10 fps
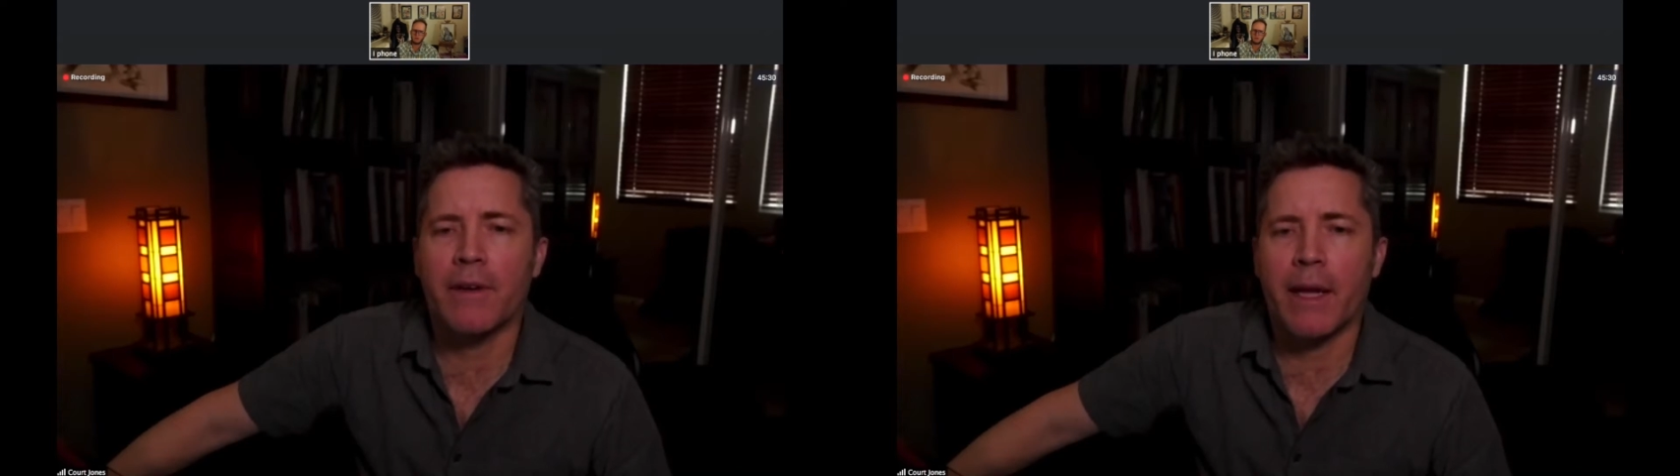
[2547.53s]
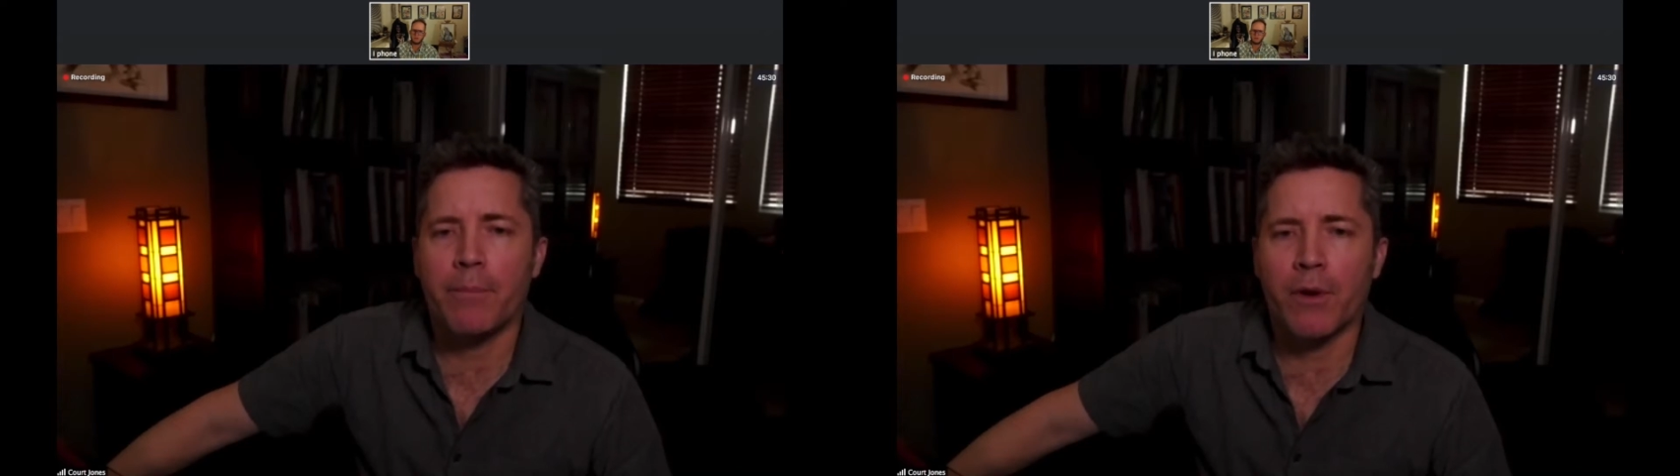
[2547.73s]

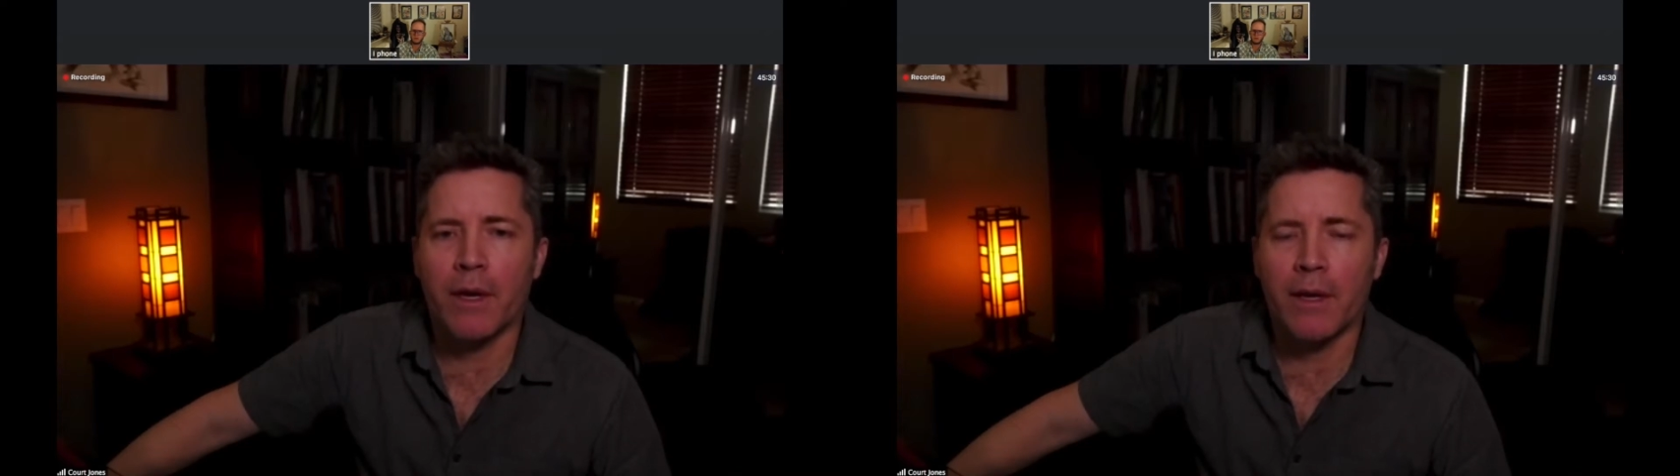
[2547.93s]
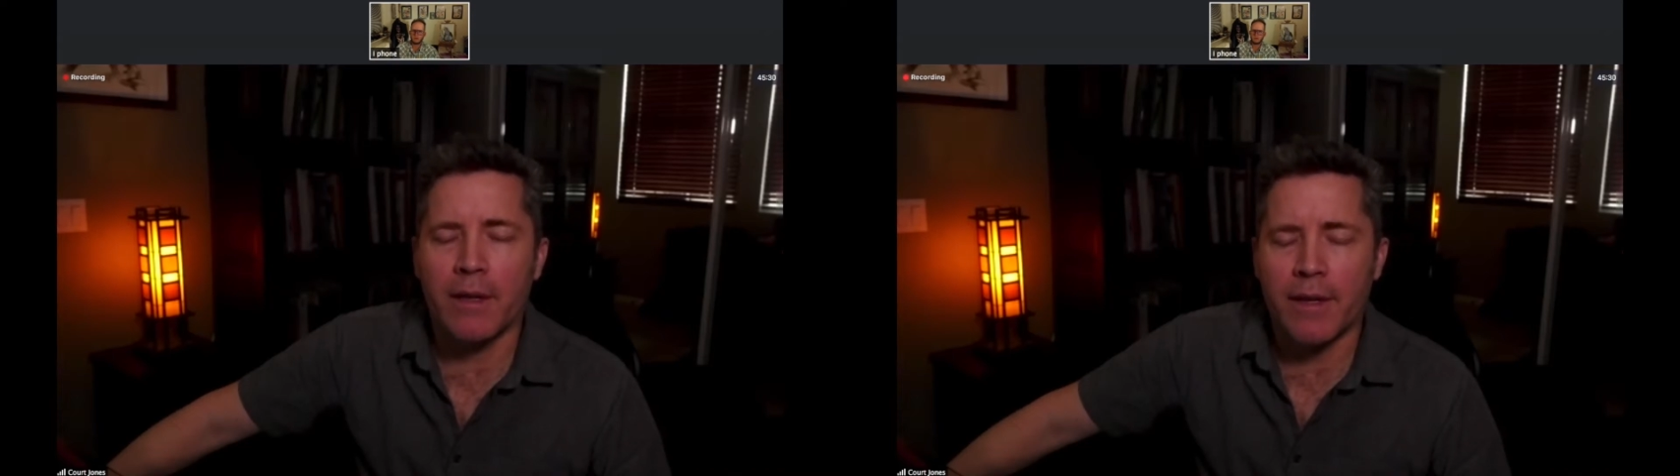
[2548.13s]
I hate
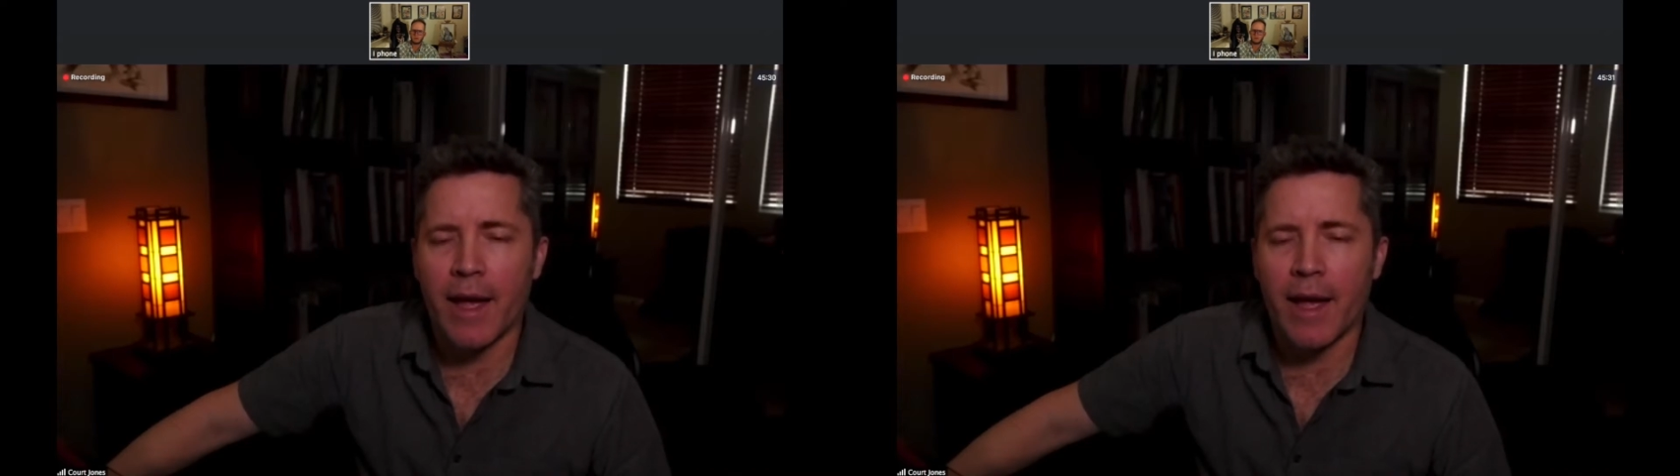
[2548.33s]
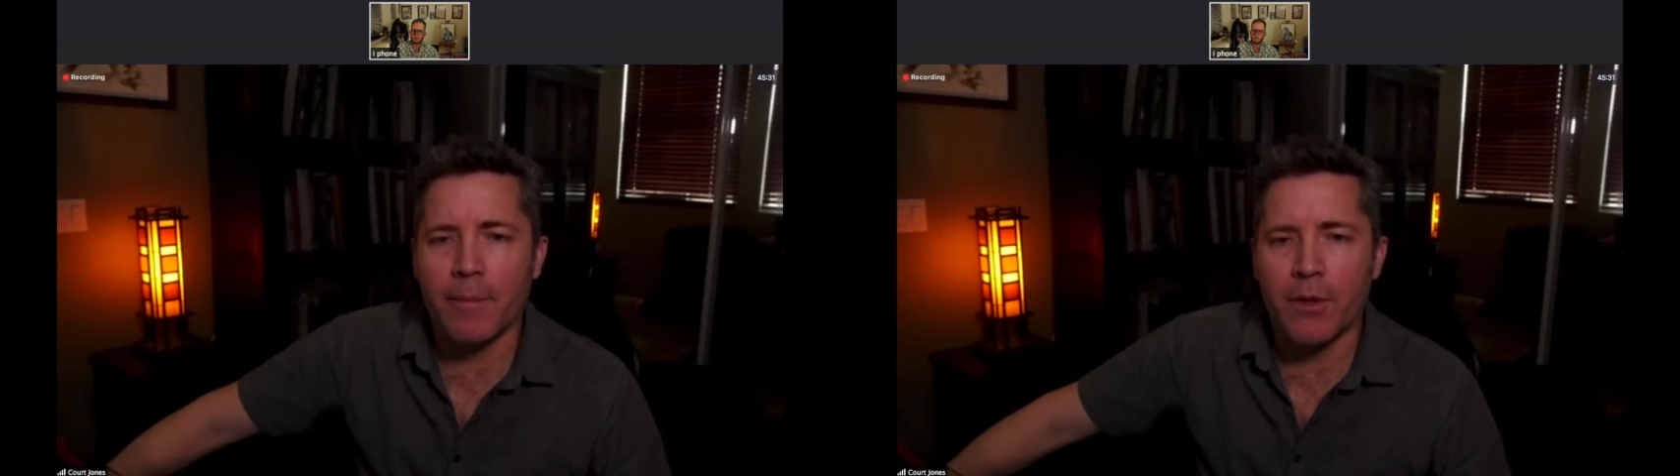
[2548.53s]
putting in
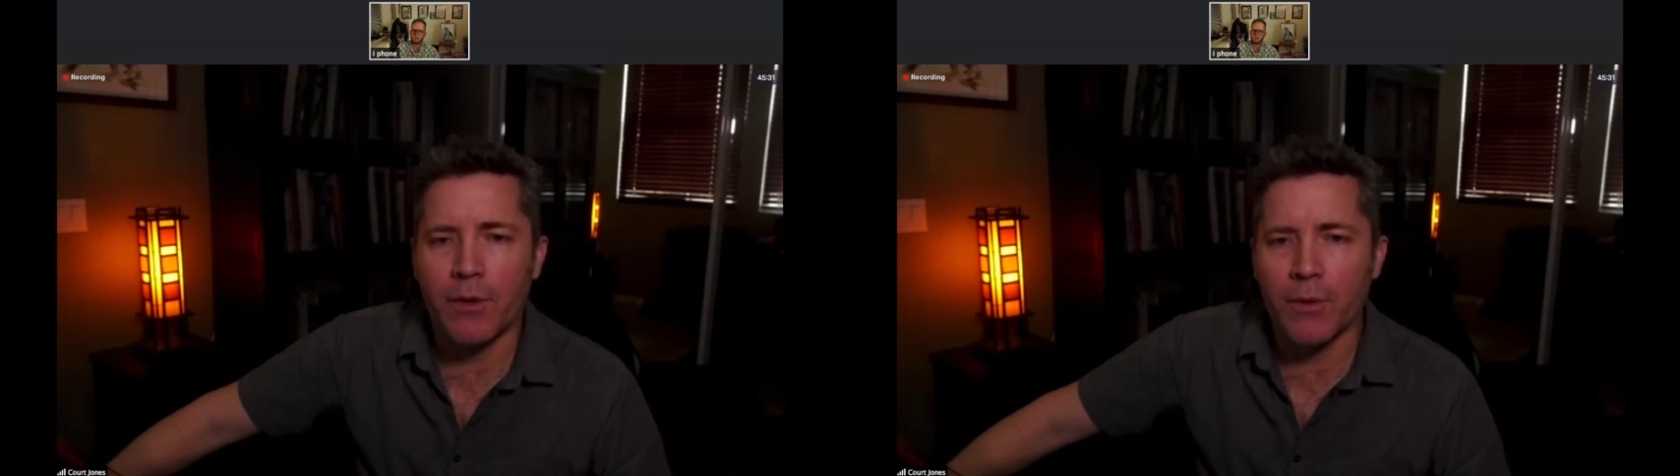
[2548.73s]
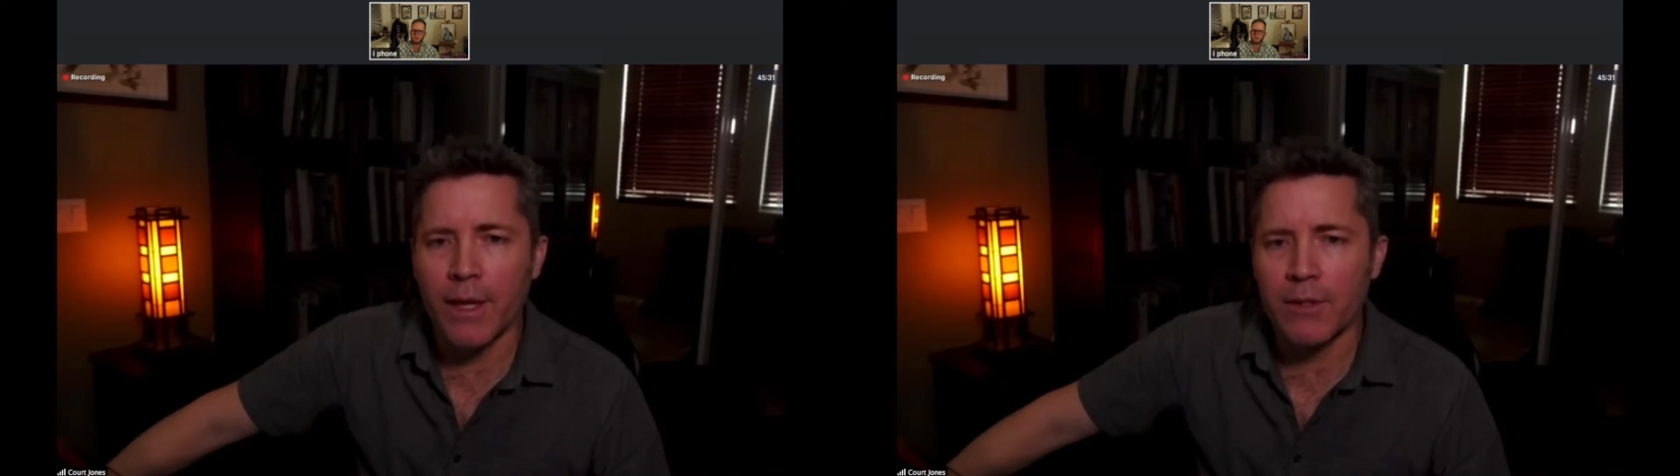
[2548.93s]
time to
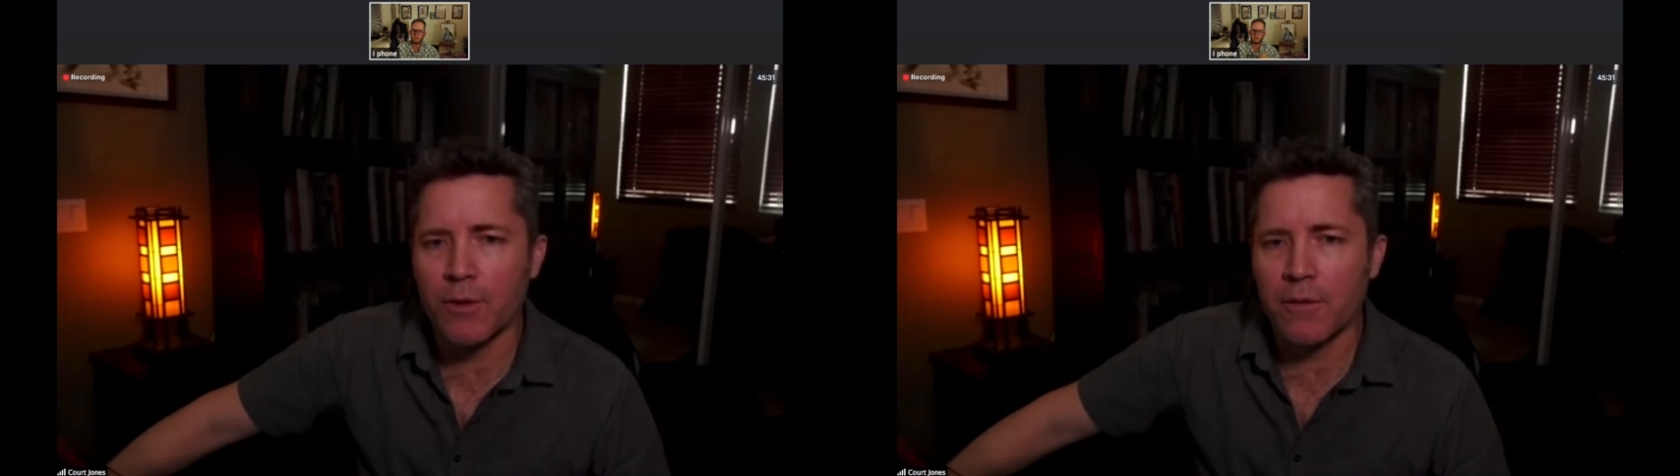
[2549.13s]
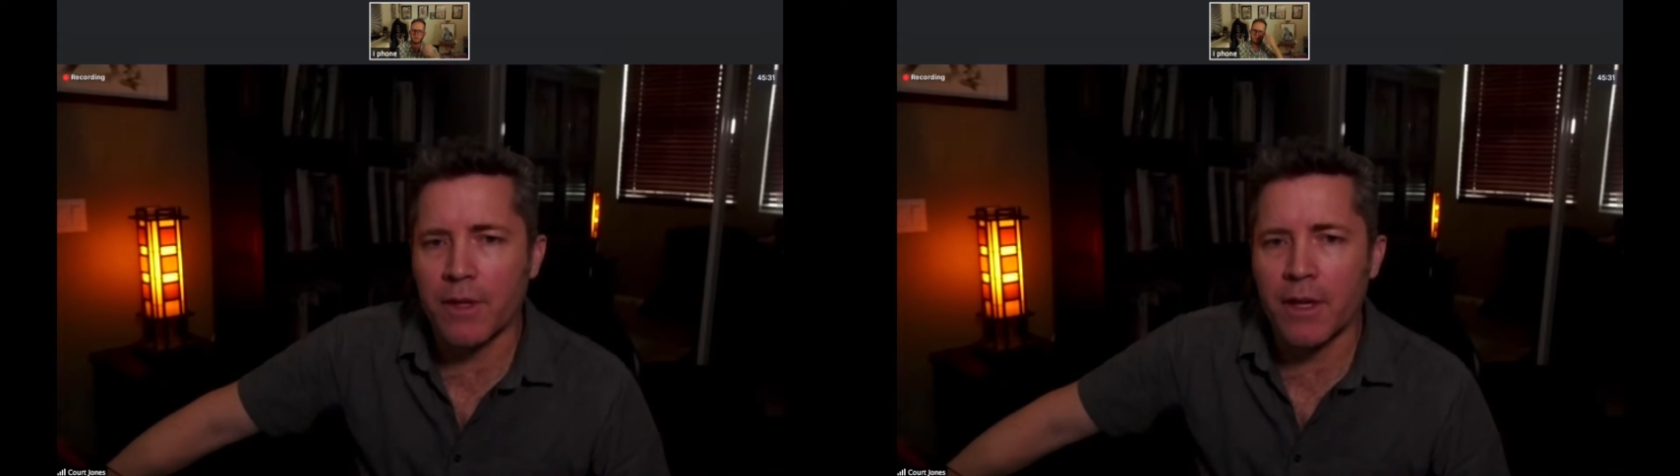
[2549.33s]
do that
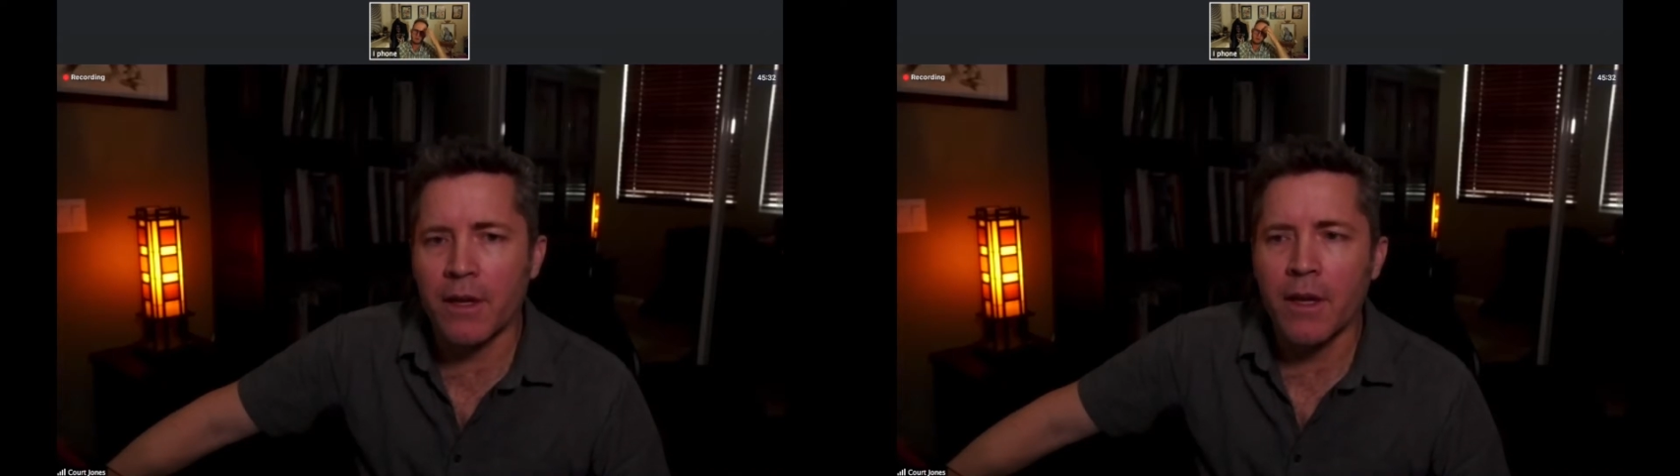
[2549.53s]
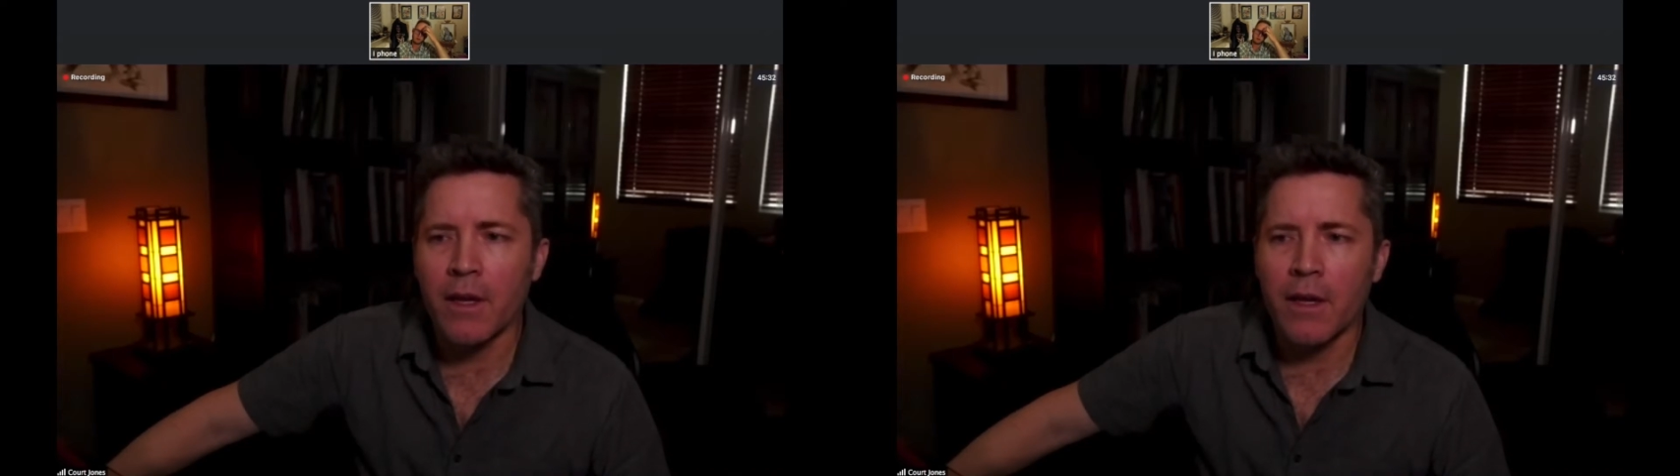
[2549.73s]
sort of thing.